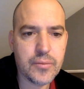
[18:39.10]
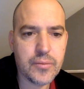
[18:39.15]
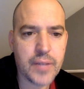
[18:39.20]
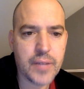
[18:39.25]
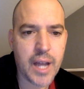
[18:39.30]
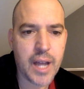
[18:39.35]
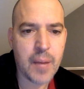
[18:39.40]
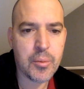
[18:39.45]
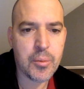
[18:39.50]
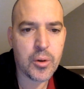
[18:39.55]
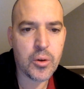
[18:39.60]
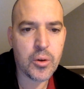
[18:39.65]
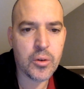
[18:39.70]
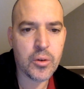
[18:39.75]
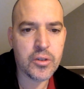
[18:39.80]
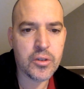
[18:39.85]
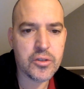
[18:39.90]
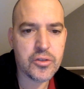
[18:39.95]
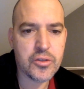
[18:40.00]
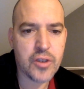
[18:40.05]
Capricorn,
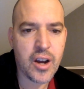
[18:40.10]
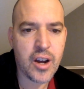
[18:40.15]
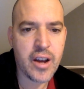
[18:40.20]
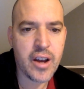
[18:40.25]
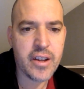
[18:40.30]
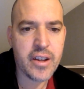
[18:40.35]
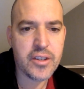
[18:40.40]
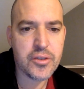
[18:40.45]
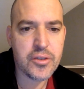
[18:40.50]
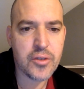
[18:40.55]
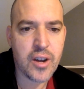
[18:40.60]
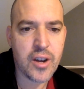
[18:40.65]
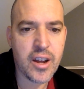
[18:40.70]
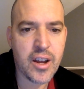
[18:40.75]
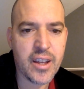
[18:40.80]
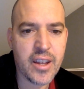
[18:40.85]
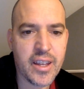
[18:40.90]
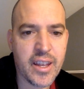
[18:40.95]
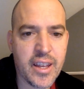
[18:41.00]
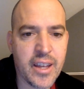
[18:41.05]
try
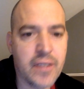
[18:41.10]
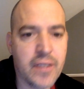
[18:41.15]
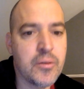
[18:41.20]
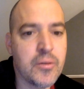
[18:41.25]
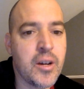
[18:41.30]
again.